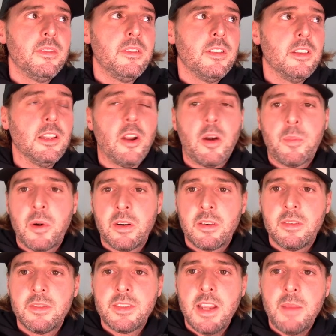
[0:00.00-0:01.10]

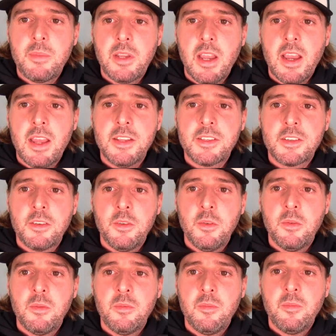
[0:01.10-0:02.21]
LARPer type guys
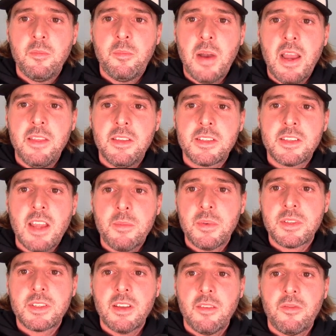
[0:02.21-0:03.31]
who buy this type of
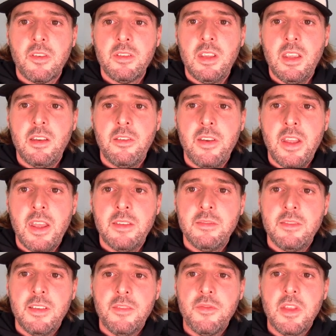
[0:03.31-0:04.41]
stuff on the internet
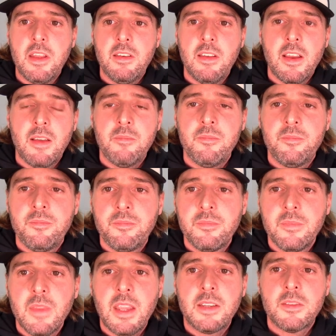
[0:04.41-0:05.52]
and then
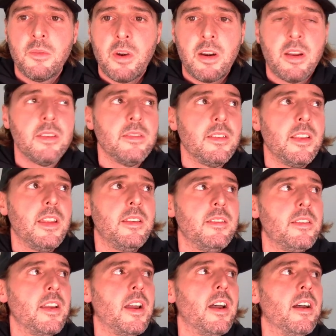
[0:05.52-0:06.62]
like to wear it and
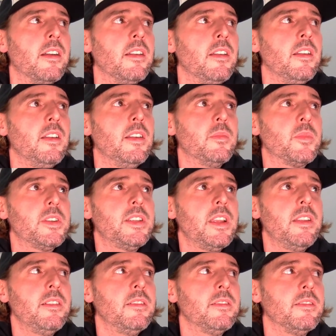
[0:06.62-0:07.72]

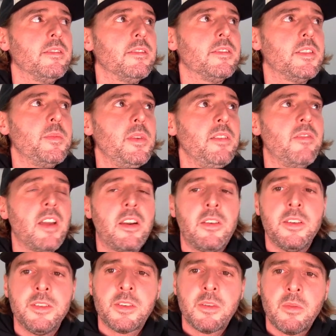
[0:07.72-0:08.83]
pretend to be
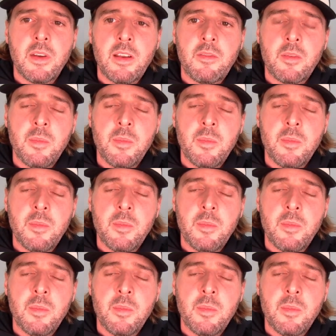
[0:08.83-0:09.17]
veterans or whatever.